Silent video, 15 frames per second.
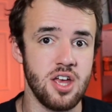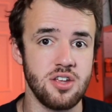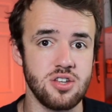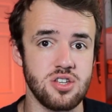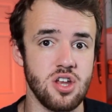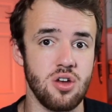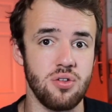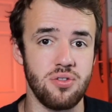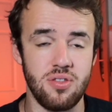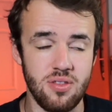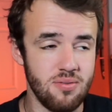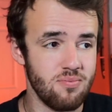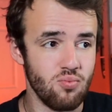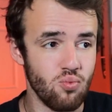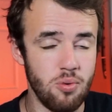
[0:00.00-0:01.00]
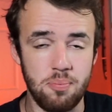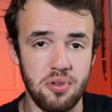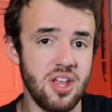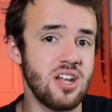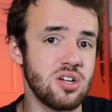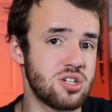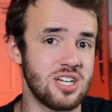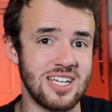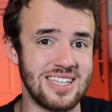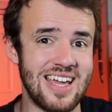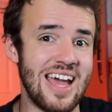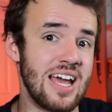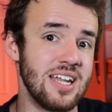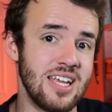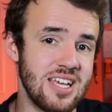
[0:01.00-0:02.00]
So replenishing
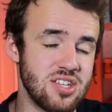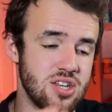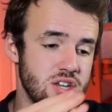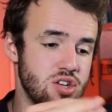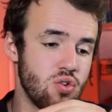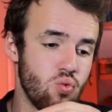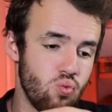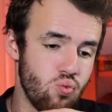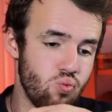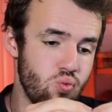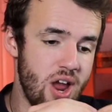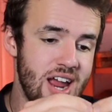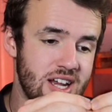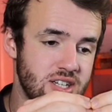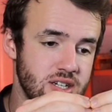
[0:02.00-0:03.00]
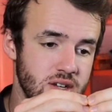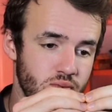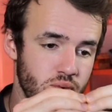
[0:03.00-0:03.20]
that is a direct